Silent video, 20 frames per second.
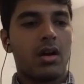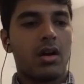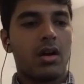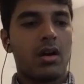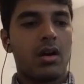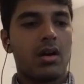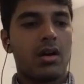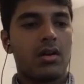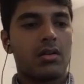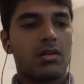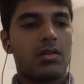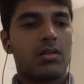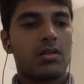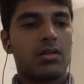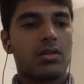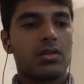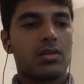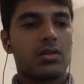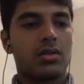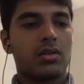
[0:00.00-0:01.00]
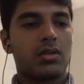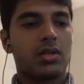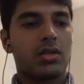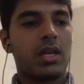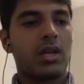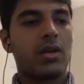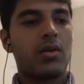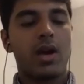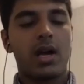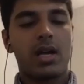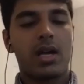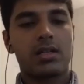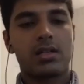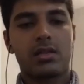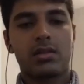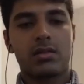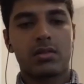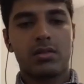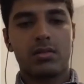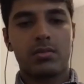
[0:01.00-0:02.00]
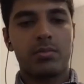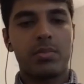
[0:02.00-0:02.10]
So then you ask